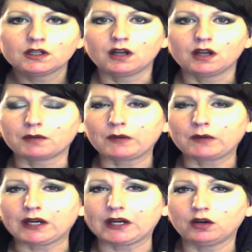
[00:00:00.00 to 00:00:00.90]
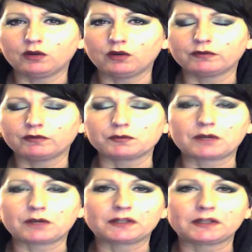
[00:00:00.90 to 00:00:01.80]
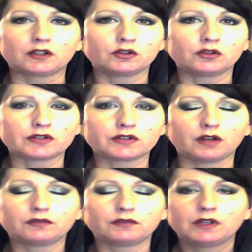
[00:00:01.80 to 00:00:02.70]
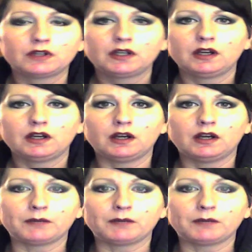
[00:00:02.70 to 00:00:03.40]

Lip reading: On my way home from dropping the girls off, I